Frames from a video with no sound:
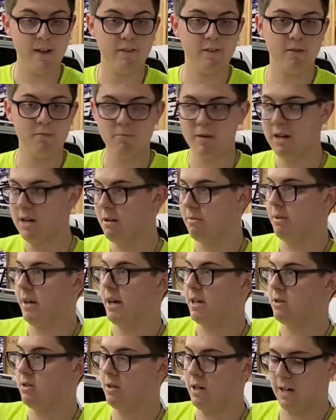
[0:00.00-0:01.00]
a media
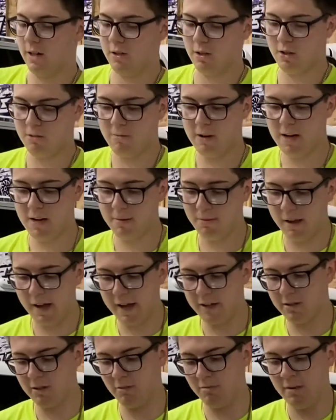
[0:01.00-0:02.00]
blaster and I can just media
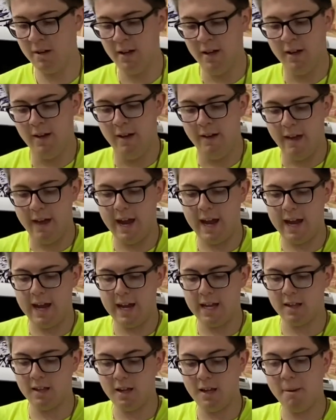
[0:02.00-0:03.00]
blast them
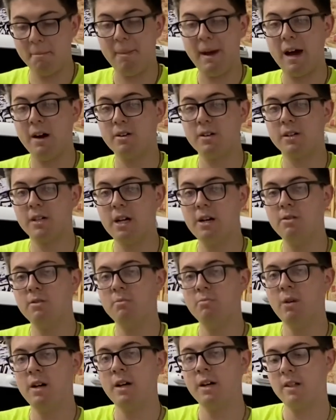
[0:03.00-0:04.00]
and then powder coat
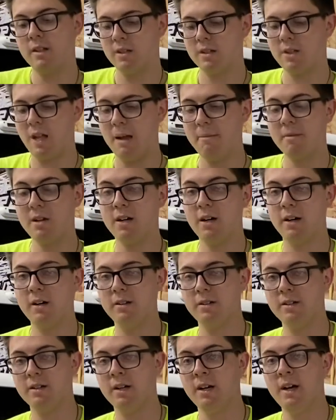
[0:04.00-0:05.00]
them the same
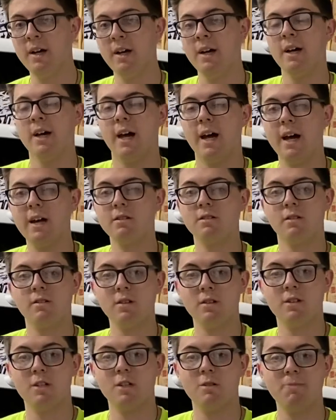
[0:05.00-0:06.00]
color as all
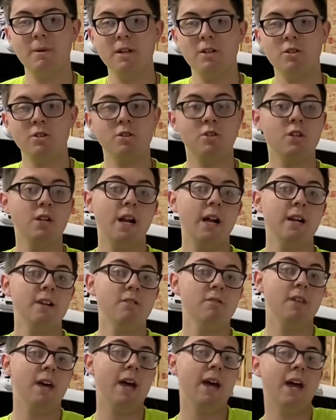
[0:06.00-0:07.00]
the suspension. Should I
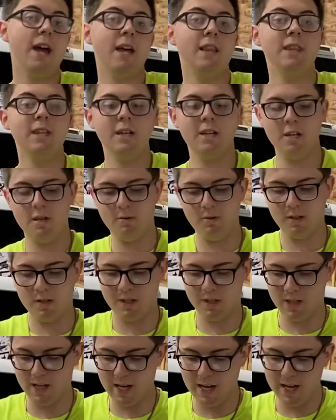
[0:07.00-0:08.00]
do that? And then you would
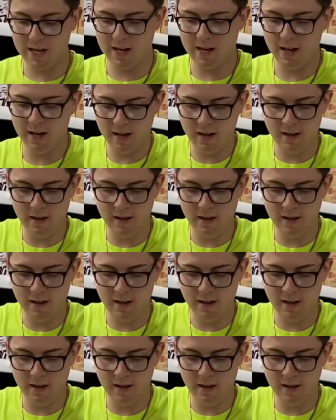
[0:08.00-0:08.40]
see